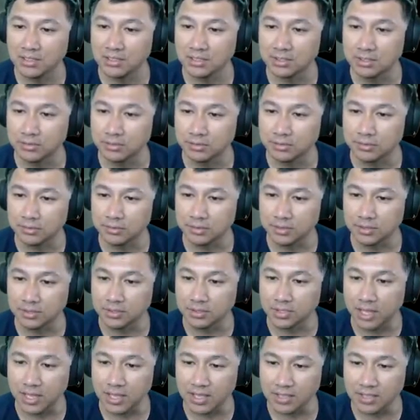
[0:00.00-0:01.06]
The
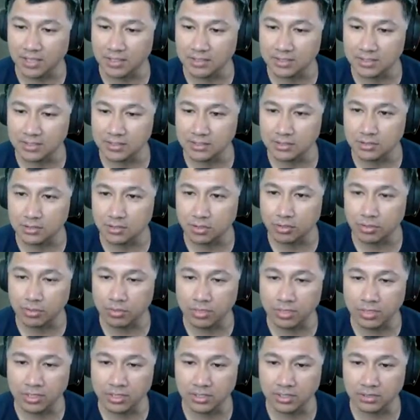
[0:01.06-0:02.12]
9 assists, 2
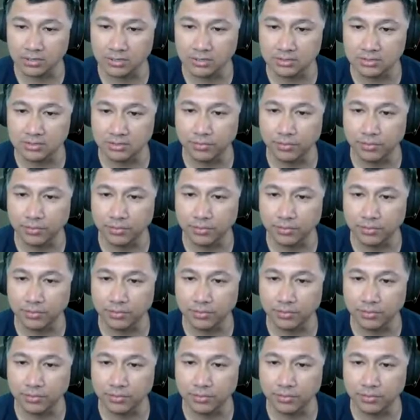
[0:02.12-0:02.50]
kills,